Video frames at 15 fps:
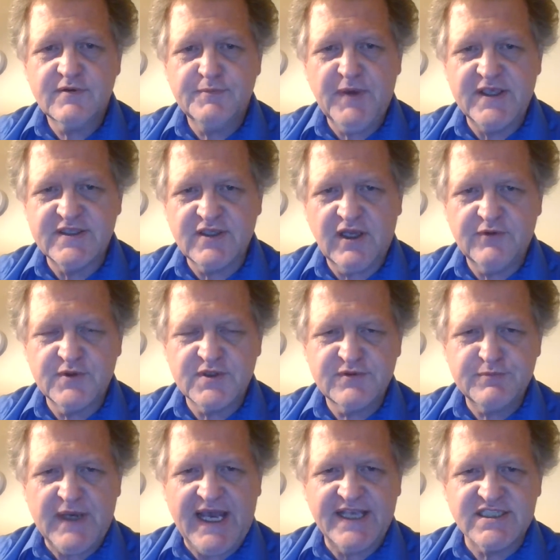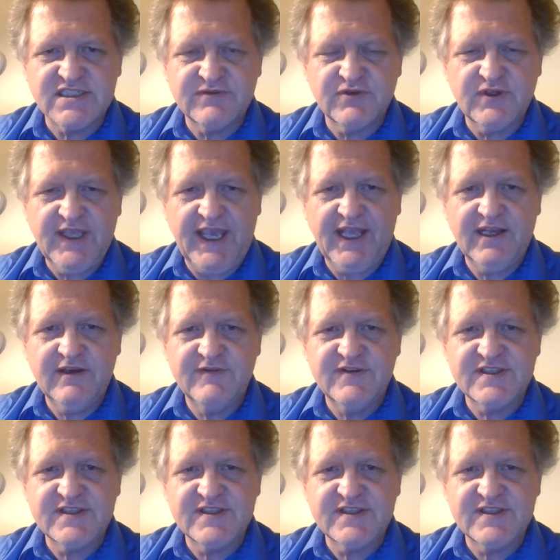Depending on if it's positive or negative.